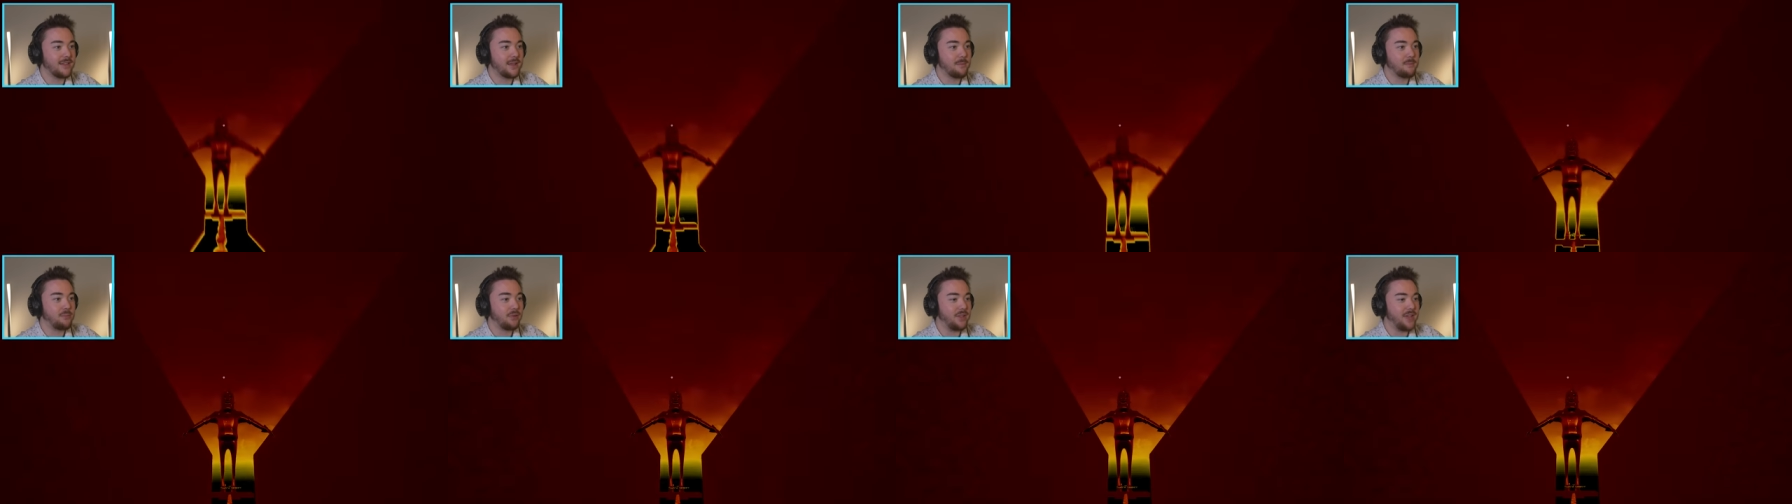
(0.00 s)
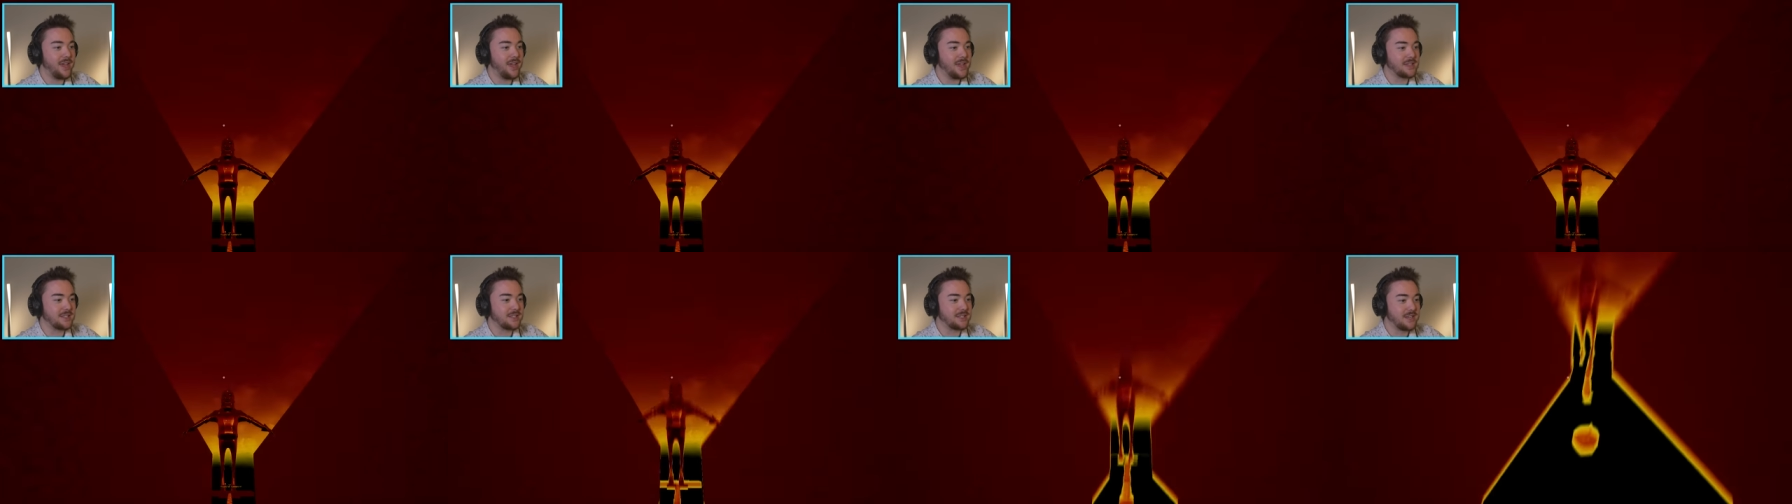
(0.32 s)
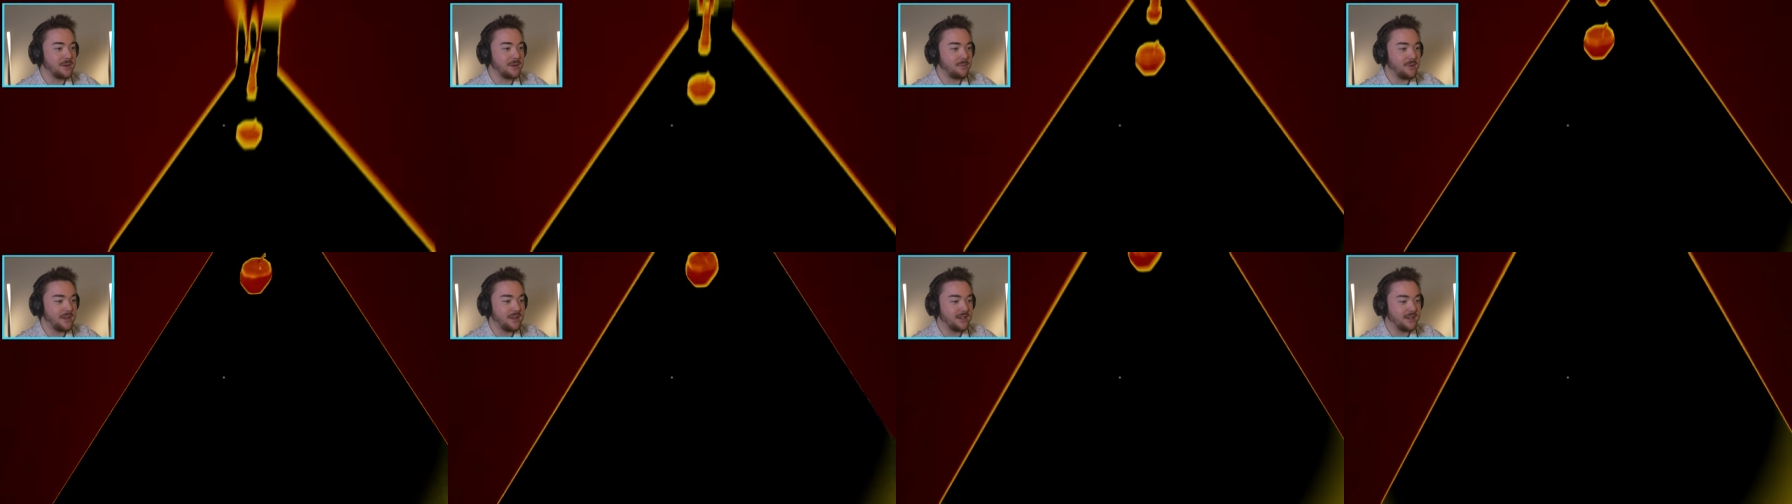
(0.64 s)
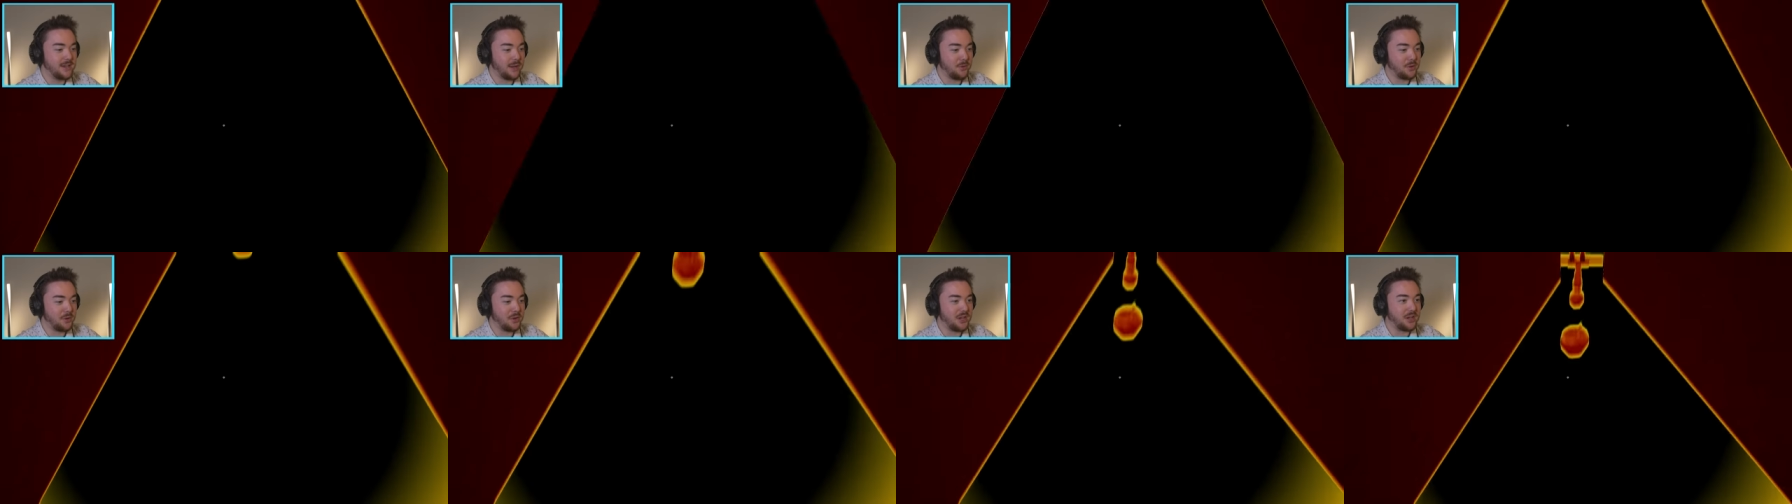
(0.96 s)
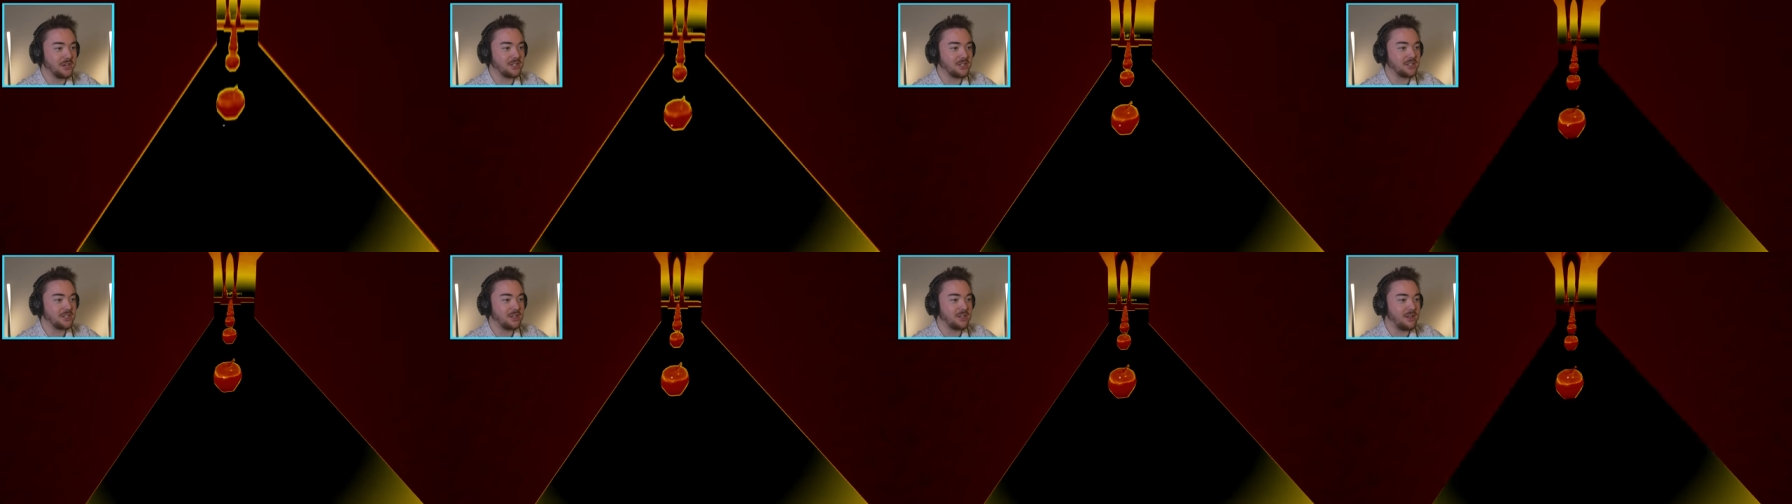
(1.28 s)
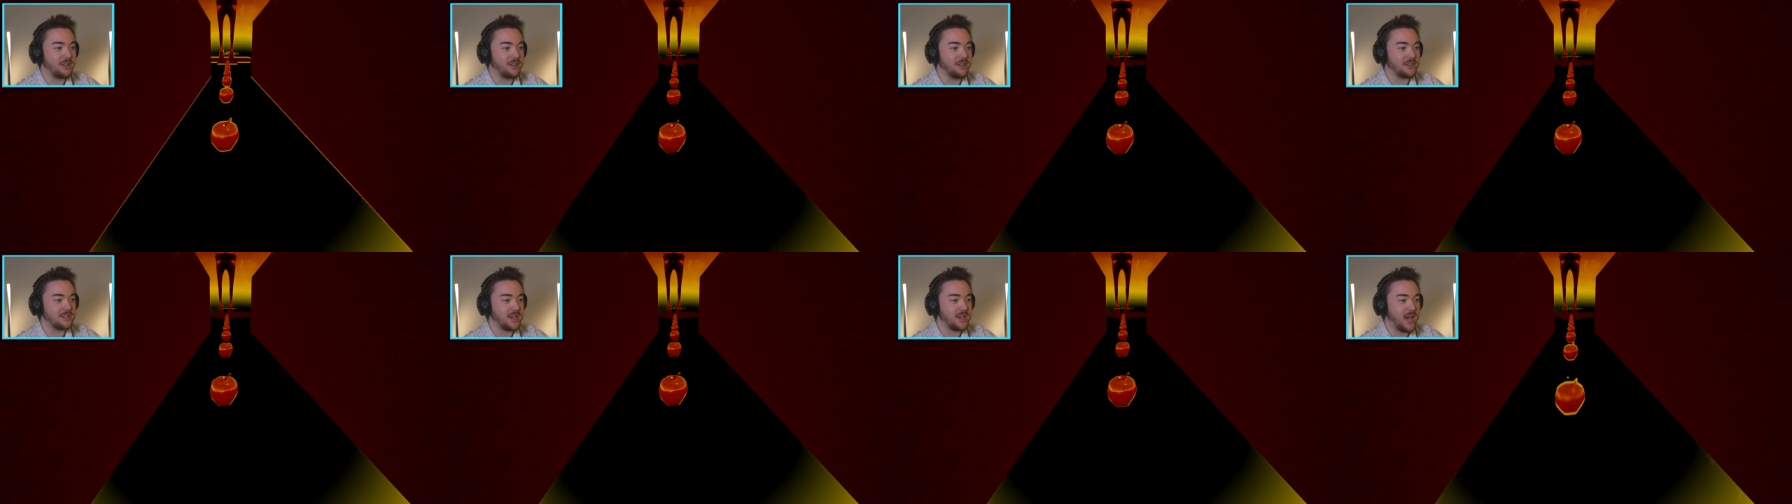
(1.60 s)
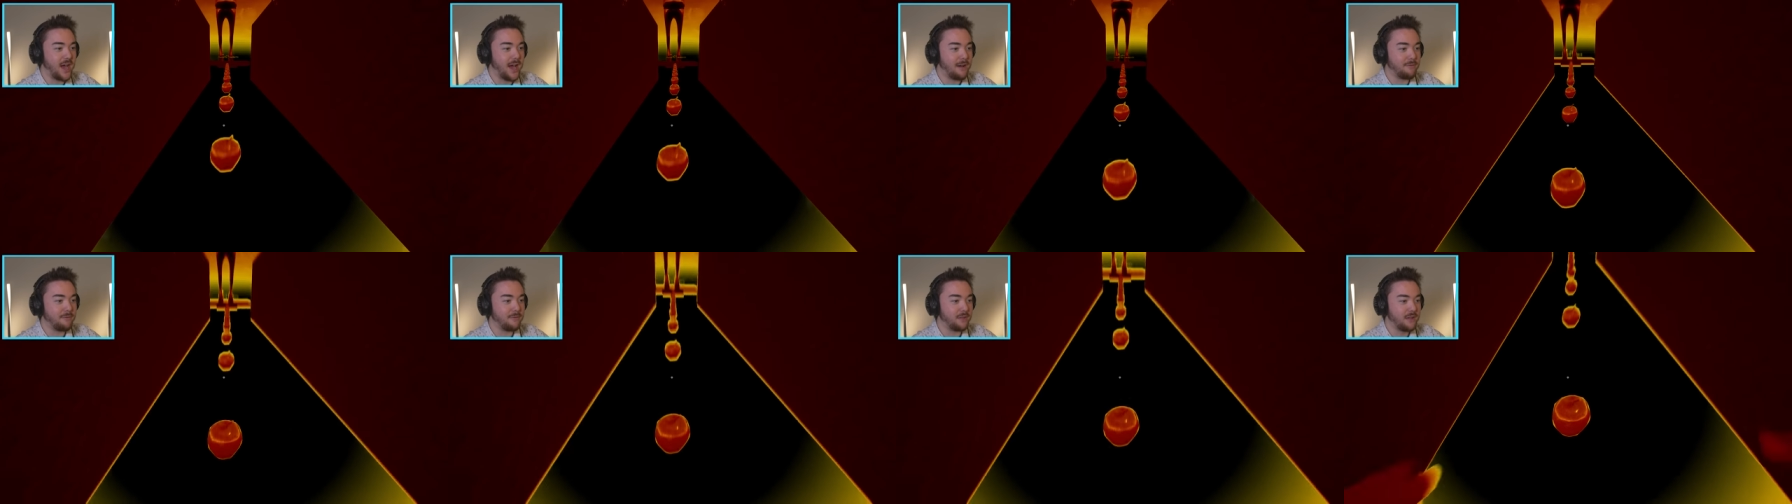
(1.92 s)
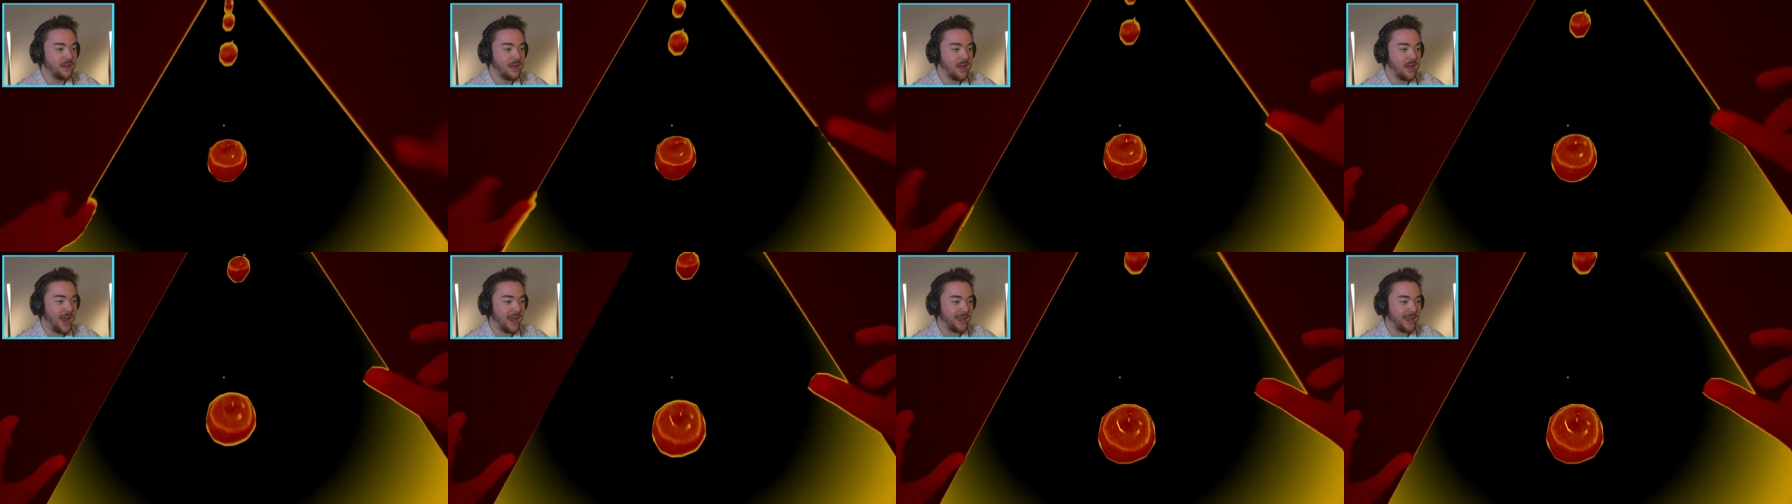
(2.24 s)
please, can we just call this off?